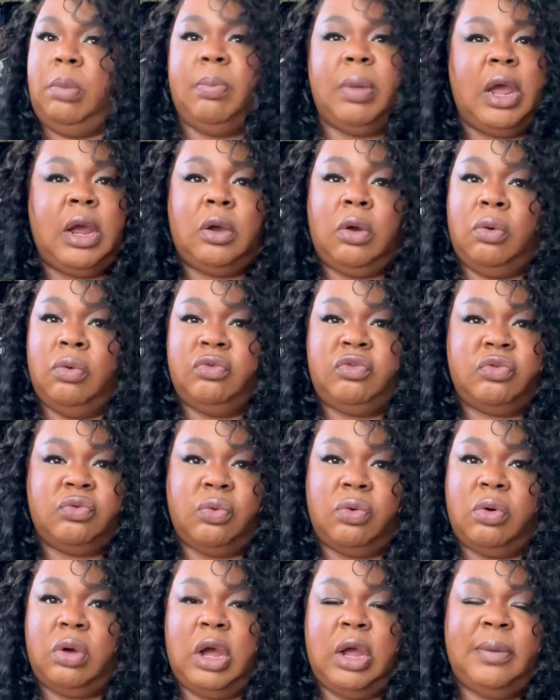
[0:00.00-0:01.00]
back old
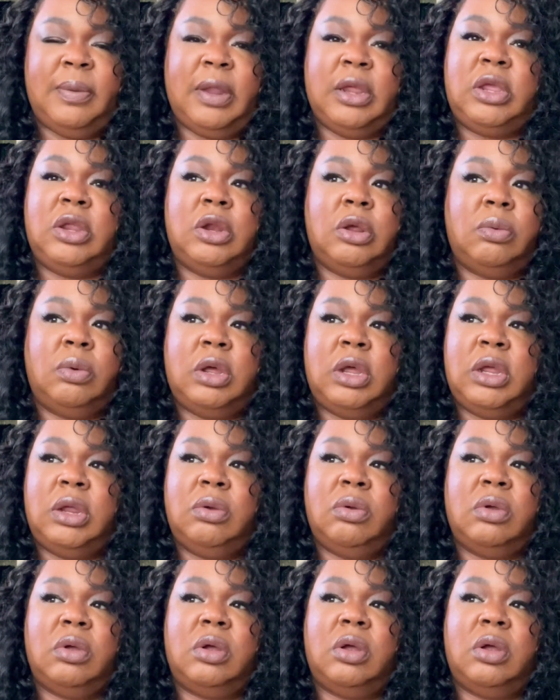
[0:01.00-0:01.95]
school. I'm like, you know what?